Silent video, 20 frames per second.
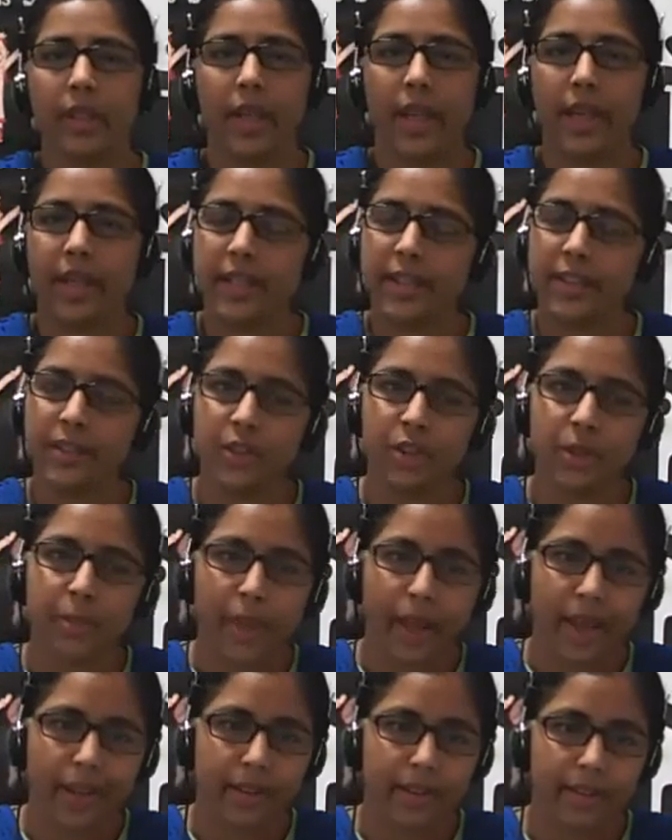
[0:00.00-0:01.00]
energy
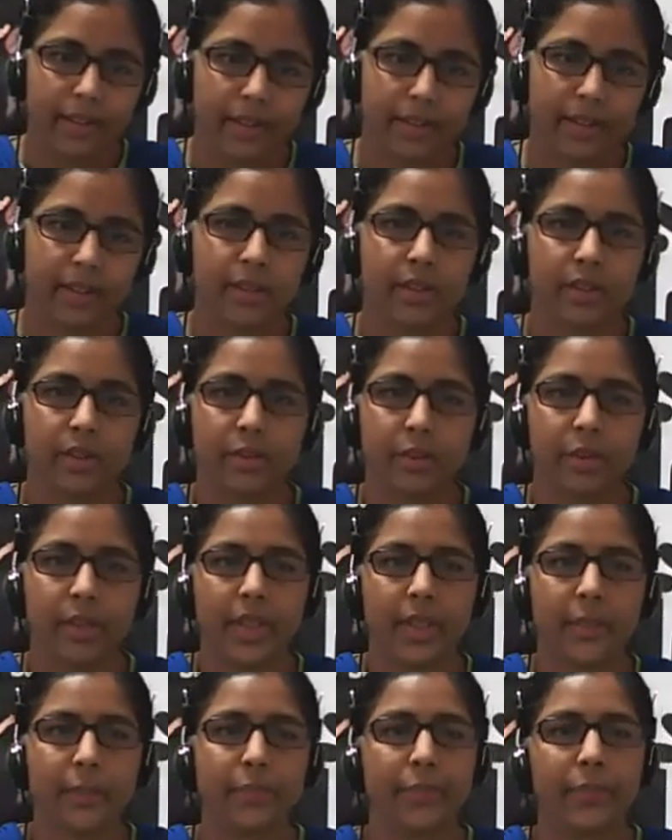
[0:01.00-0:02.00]
balance. Okay.